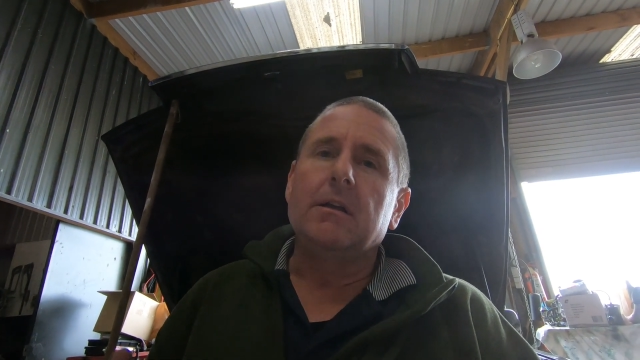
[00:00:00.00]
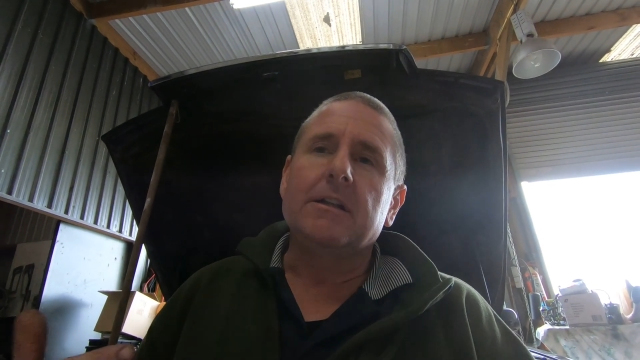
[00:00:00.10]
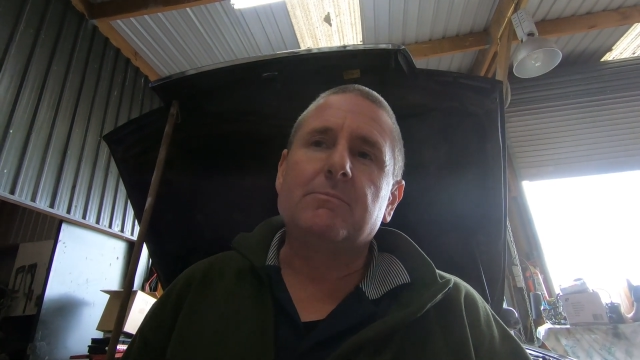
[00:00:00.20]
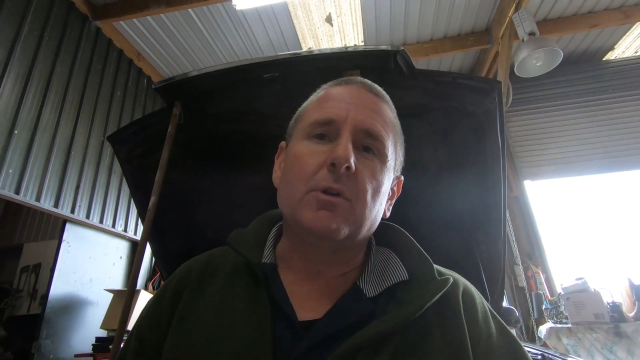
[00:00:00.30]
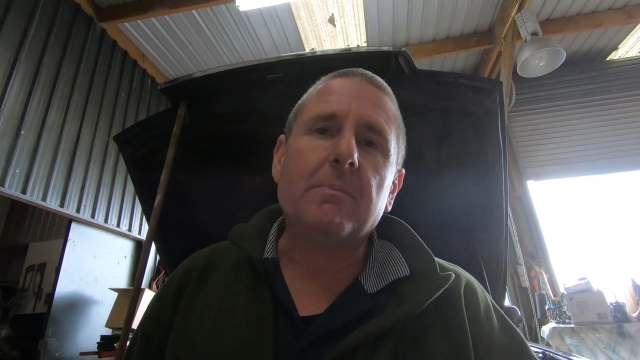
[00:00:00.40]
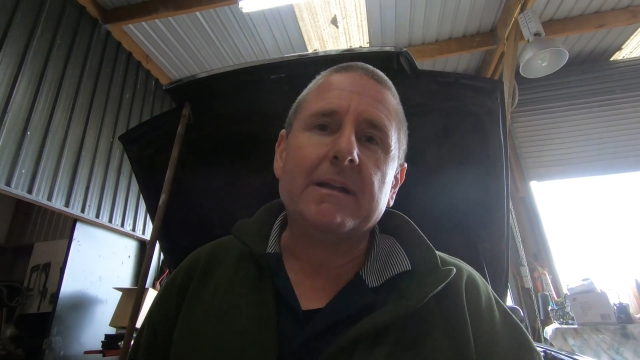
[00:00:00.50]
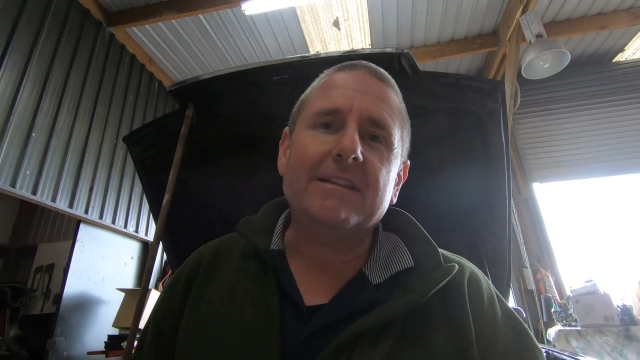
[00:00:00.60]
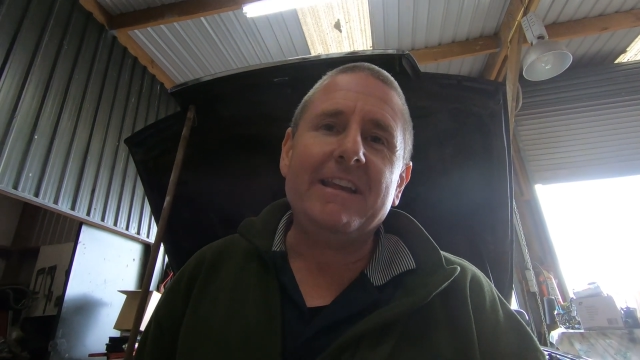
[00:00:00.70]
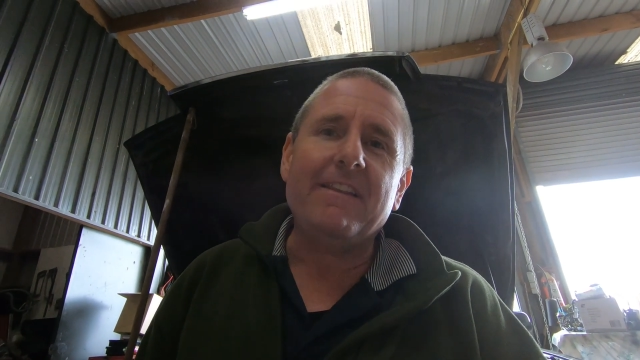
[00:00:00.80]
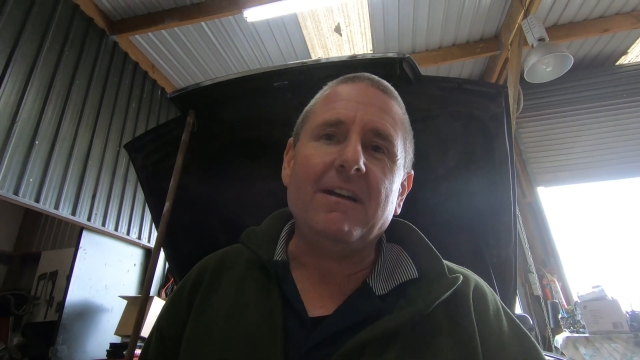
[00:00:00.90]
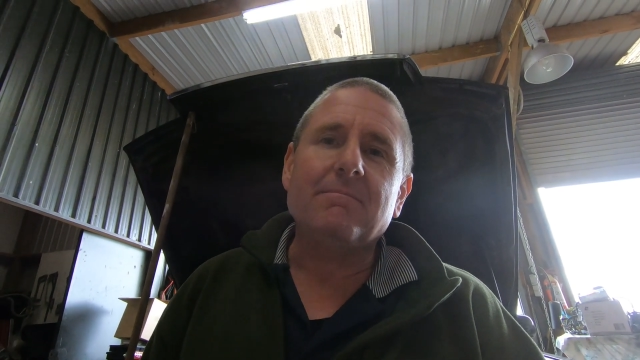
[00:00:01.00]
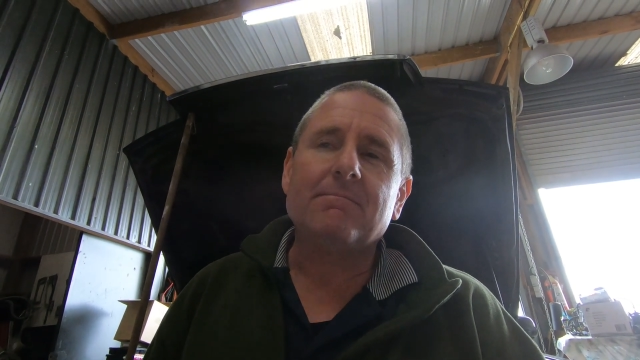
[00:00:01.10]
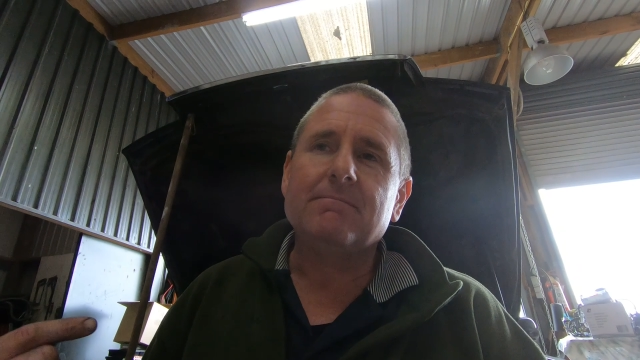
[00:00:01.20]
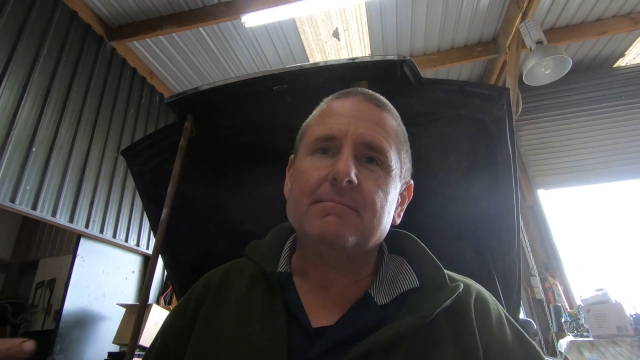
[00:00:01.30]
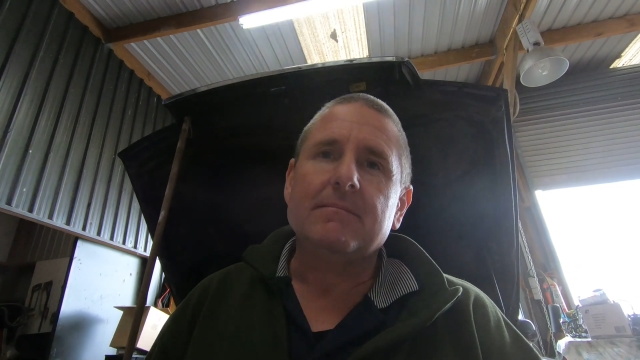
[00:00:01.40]
Let's put it back together
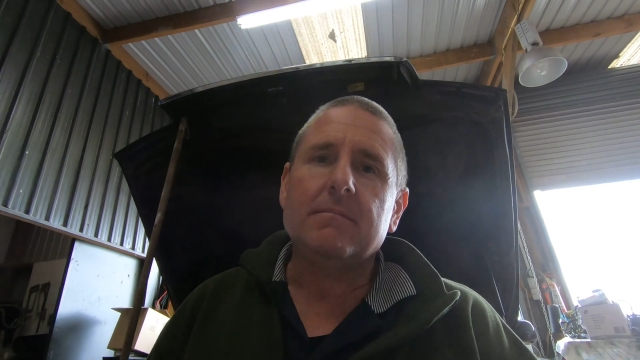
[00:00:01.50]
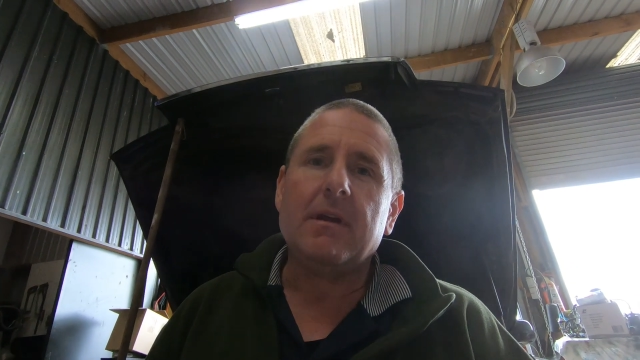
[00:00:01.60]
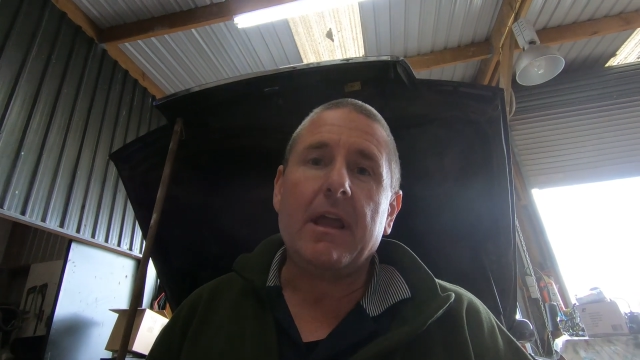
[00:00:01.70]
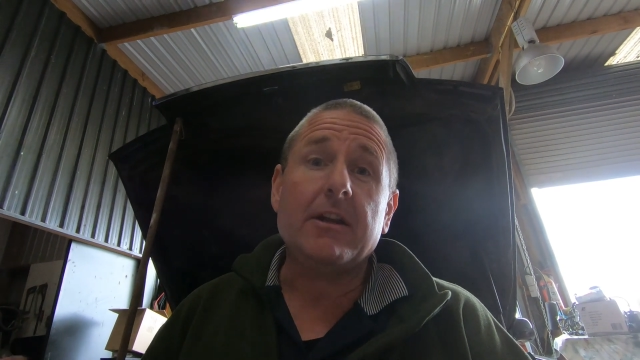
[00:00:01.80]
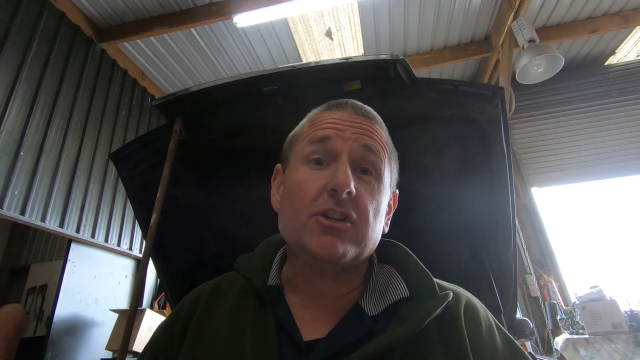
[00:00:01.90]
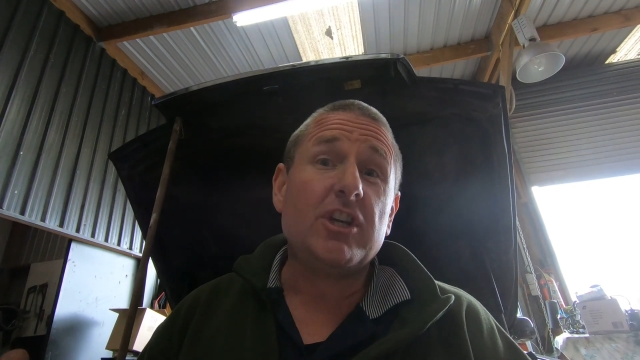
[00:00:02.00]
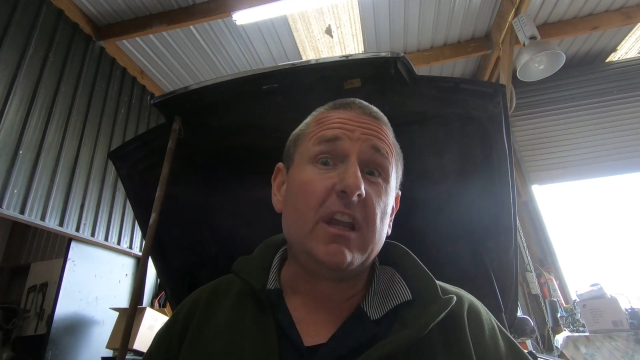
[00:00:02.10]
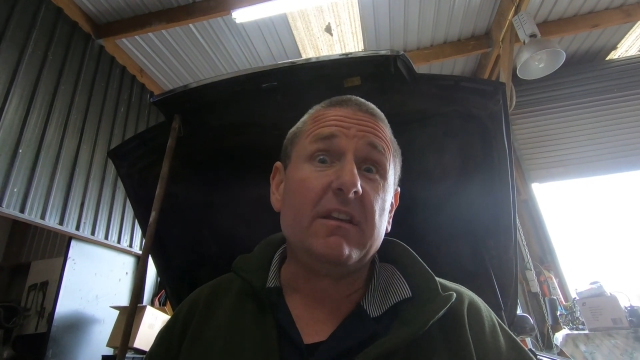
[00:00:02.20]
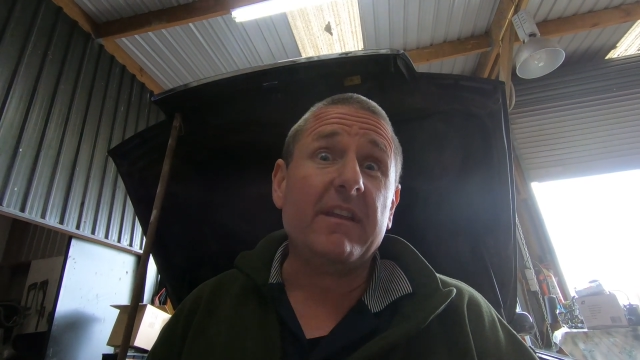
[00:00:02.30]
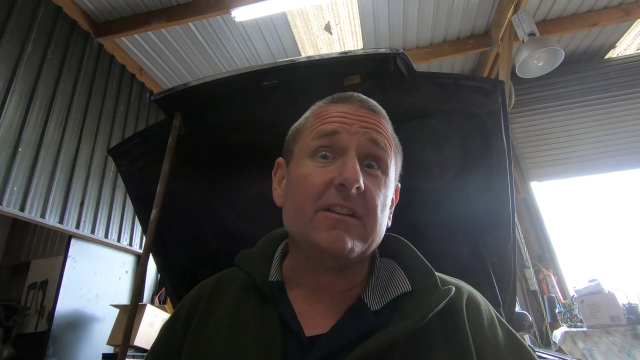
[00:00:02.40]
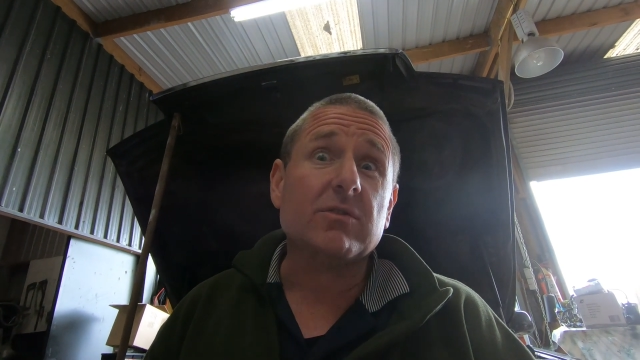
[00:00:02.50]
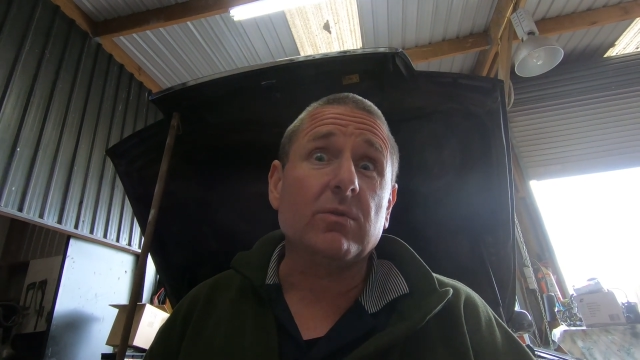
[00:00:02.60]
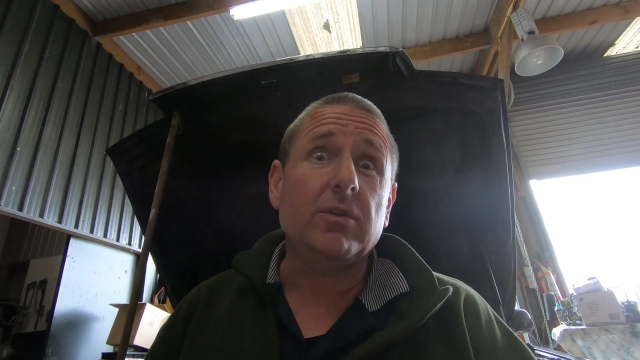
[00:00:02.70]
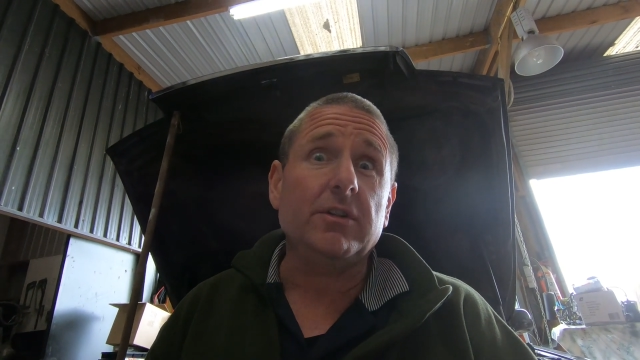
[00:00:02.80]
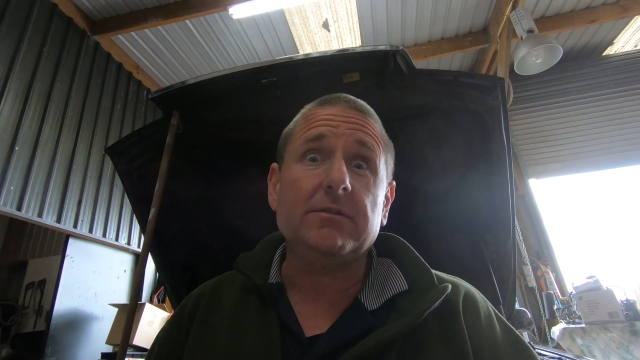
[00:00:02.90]
and check that it's all good.